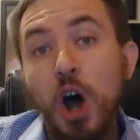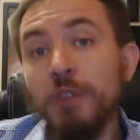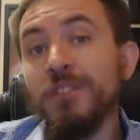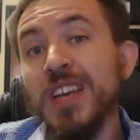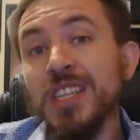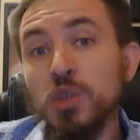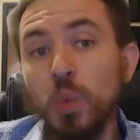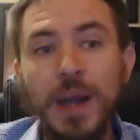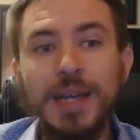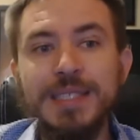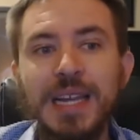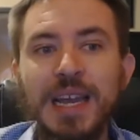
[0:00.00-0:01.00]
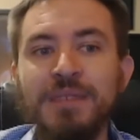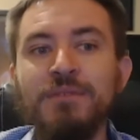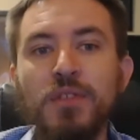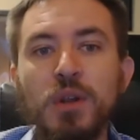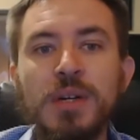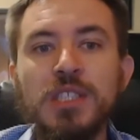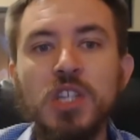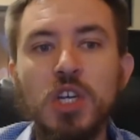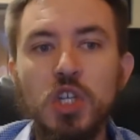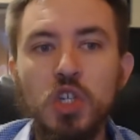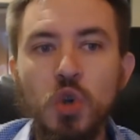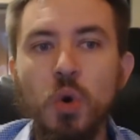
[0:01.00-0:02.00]
obvious way to influence
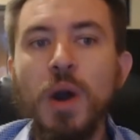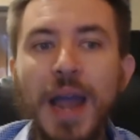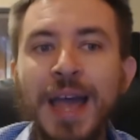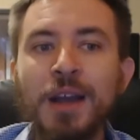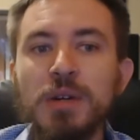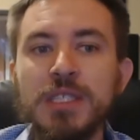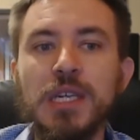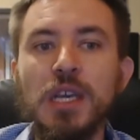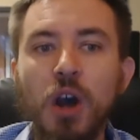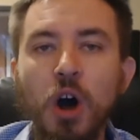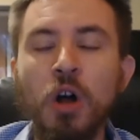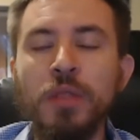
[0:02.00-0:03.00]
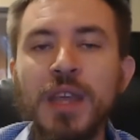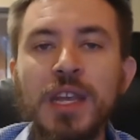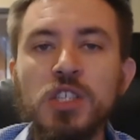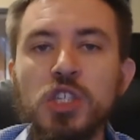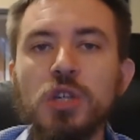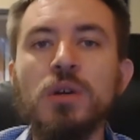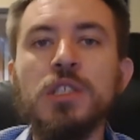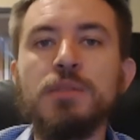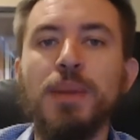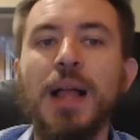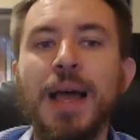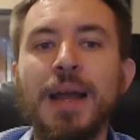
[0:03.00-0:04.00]
your equity on the insurance
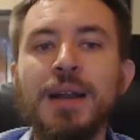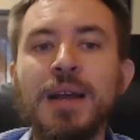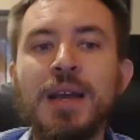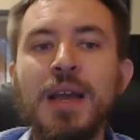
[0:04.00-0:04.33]
plan